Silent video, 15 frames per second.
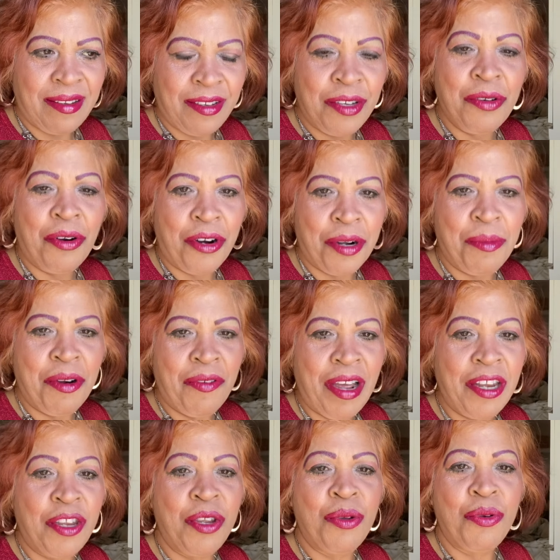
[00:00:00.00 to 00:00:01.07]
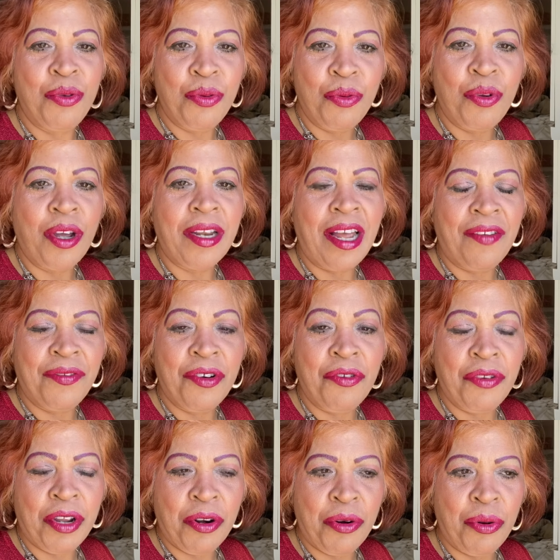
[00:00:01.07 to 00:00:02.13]
You heard me right. You do not have to
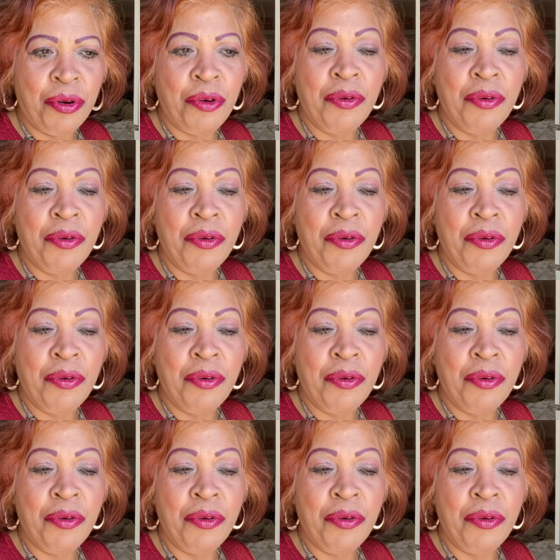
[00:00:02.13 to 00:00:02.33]
recruit.